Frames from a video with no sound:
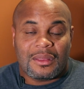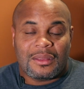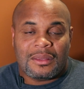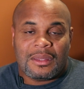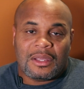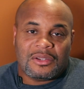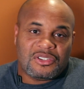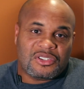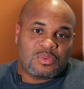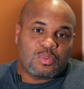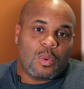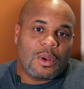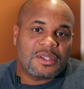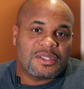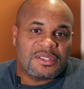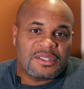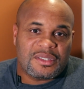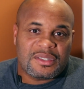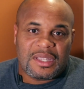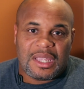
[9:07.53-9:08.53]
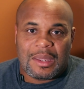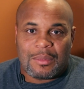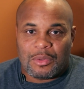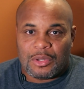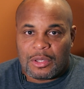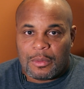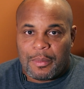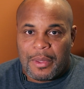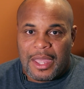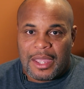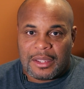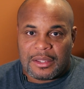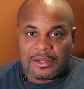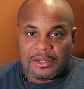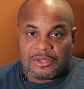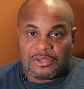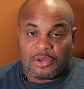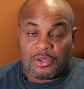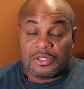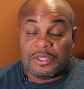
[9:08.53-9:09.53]
There just wasn't his name on the back of
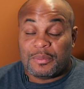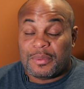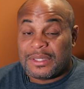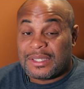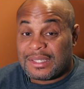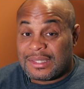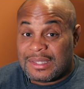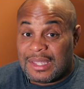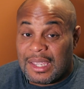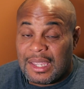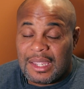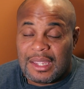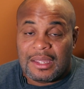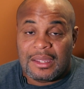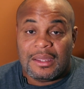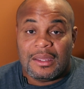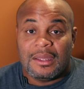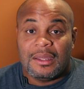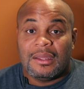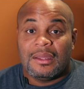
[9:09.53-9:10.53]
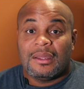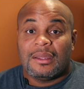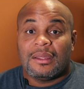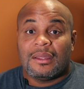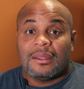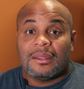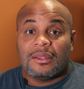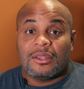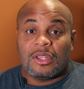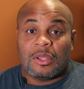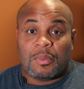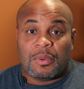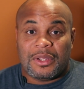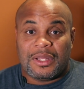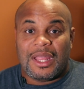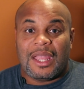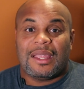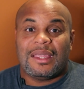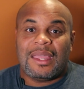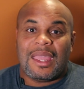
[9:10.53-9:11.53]
the jersey. But today, you
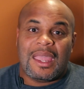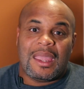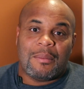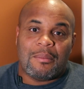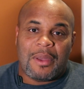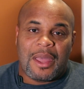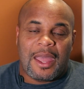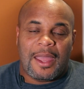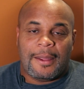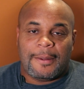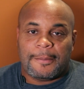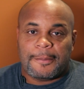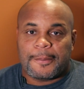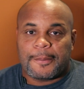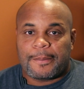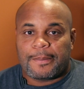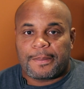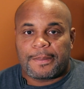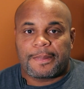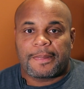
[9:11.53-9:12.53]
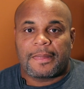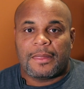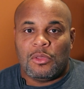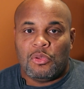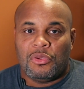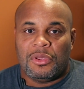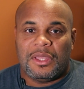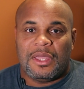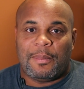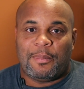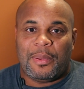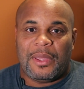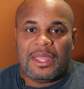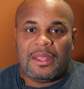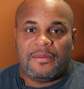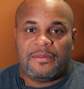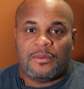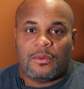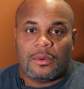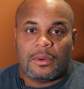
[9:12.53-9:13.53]
bring that game back, you can get
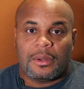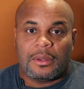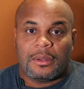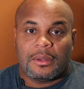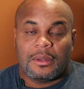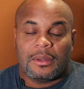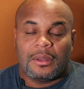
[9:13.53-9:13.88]
paid for it.